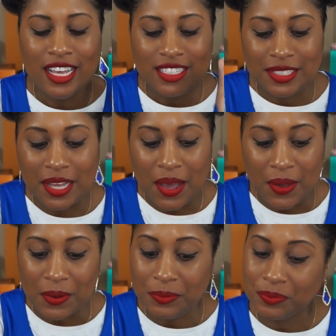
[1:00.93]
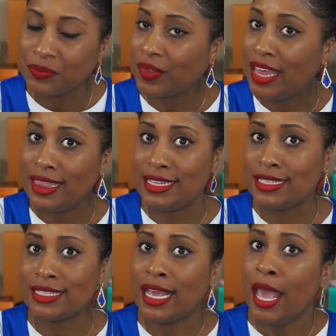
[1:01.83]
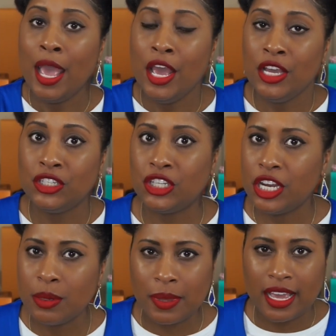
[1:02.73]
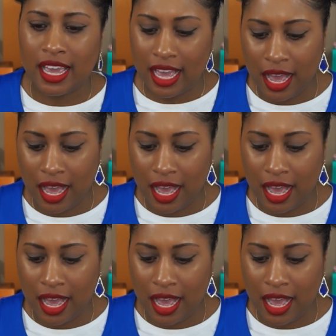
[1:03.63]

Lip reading: So this shouldn't be